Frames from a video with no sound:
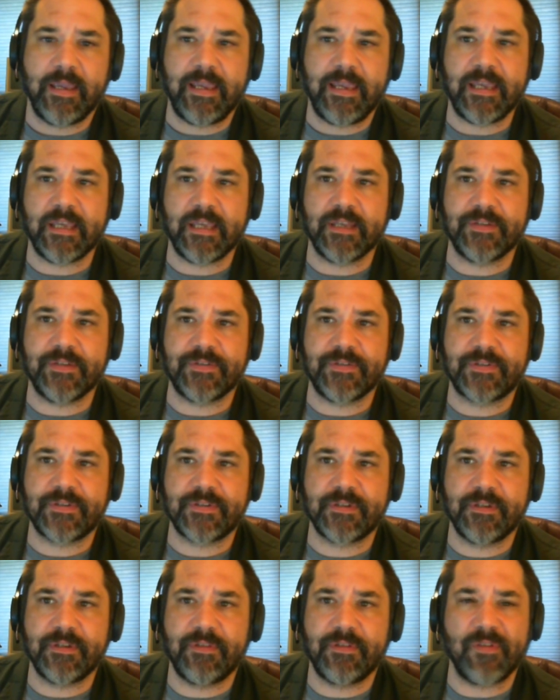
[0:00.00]

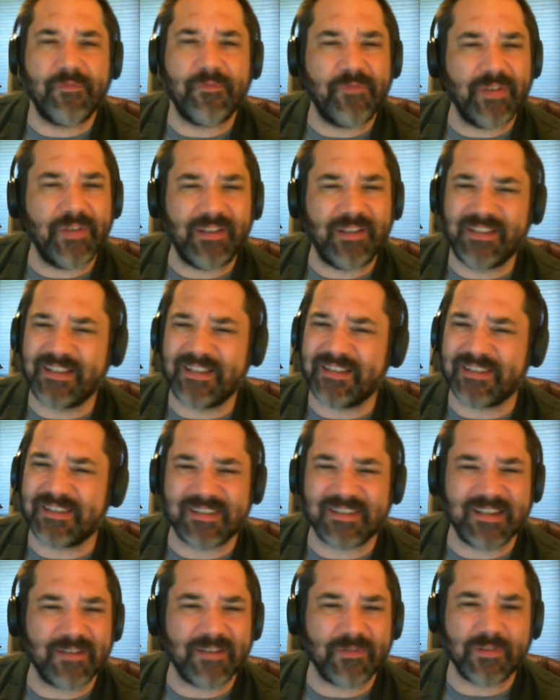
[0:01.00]
is the
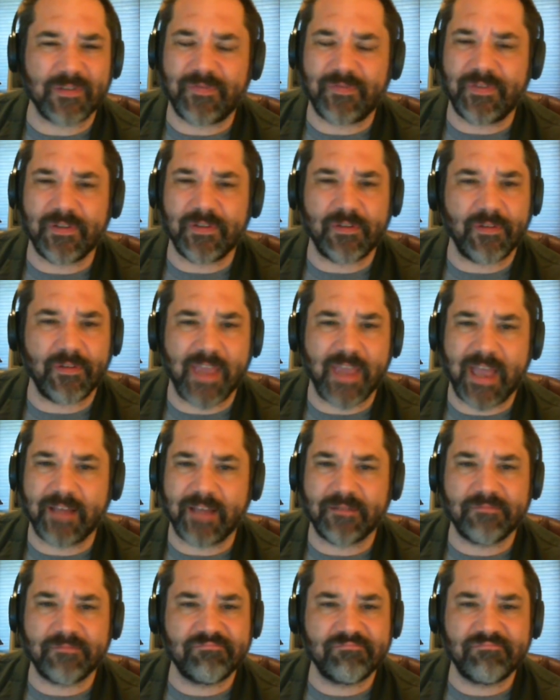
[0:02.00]
villains never feel
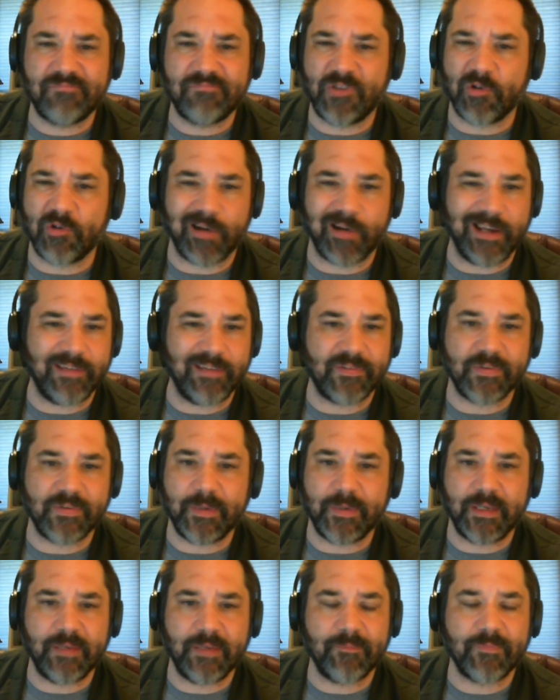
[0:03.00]
that great to
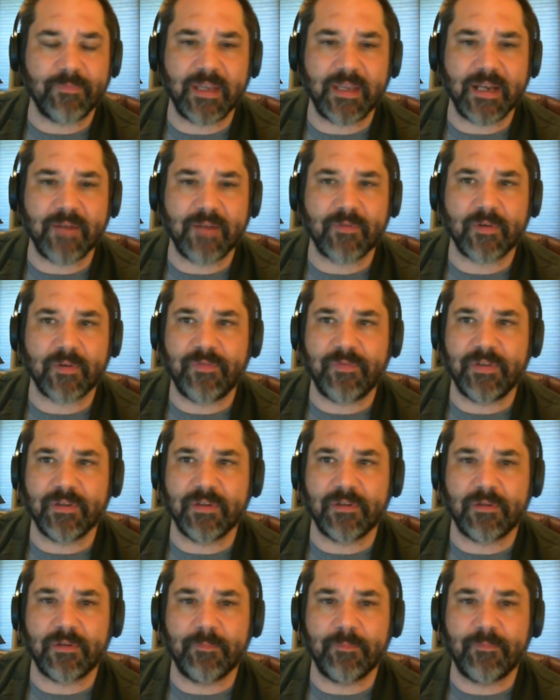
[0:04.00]
me. They never
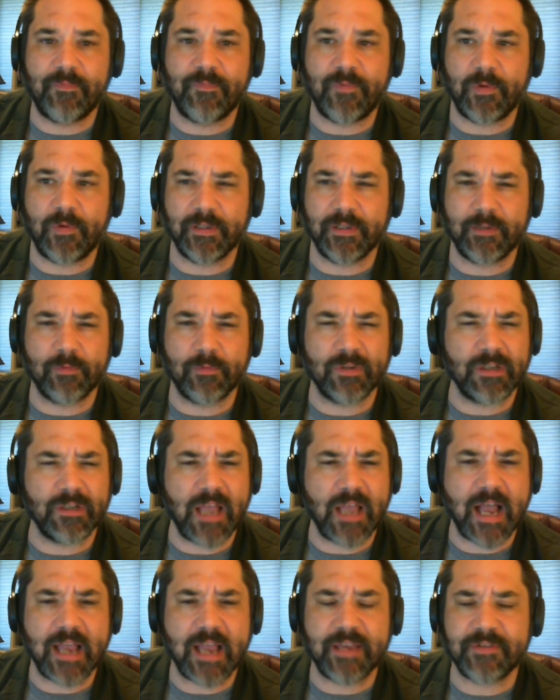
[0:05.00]
feel fully
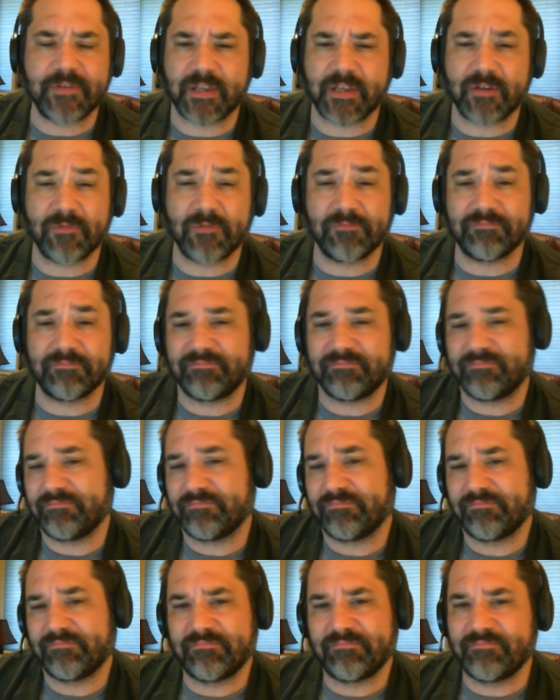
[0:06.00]
realized. I don't,
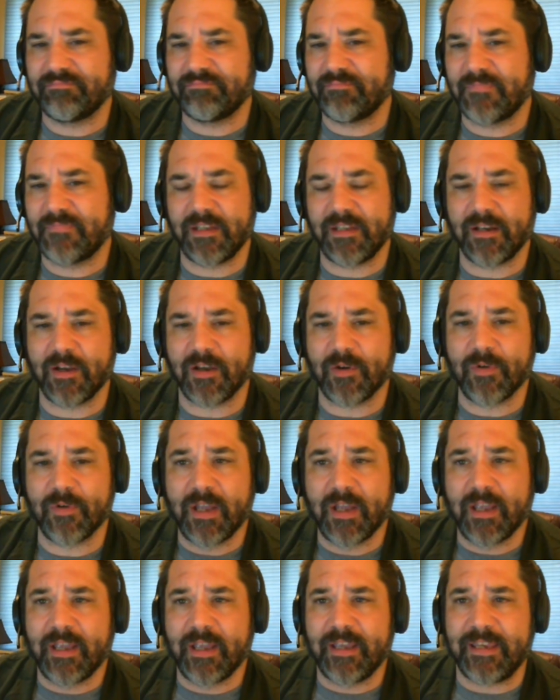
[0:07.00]
you
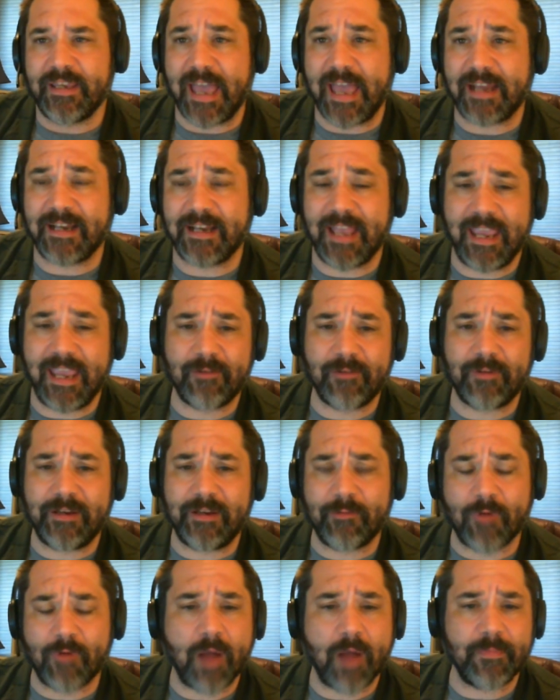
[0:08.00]
had an
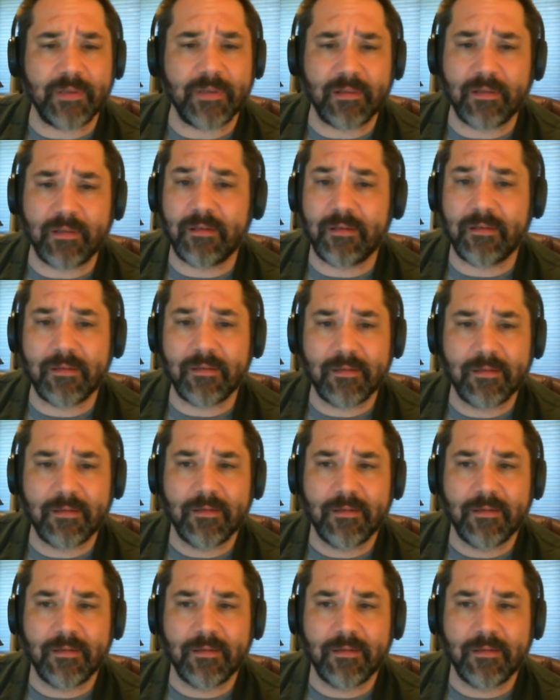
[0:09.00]
angry Romulan